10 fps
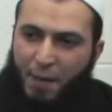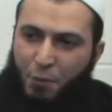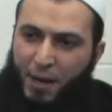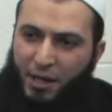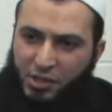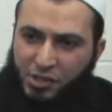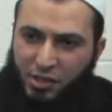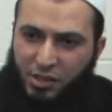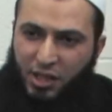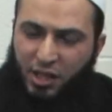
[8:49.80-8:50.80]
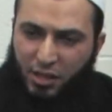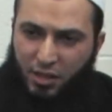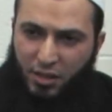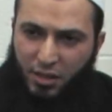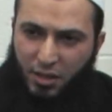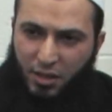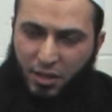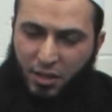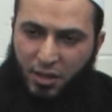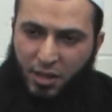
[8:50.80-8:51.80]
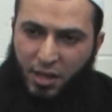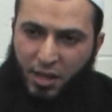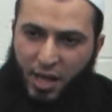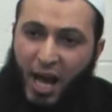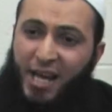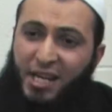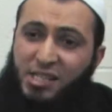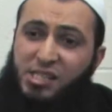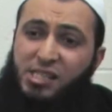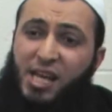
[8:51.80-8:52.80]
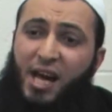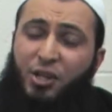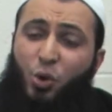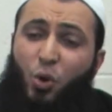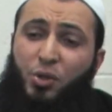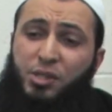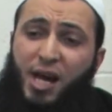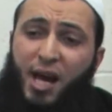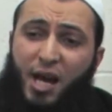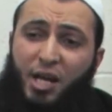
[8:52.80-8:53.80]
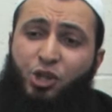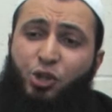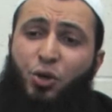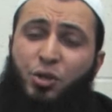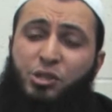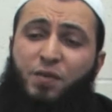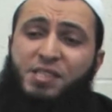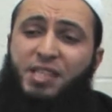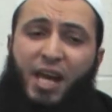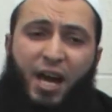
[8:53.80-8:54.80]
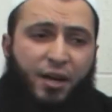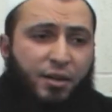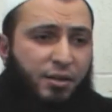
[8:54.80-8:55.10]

Abu Bakr as-Siddiq had his daughter accused of zina.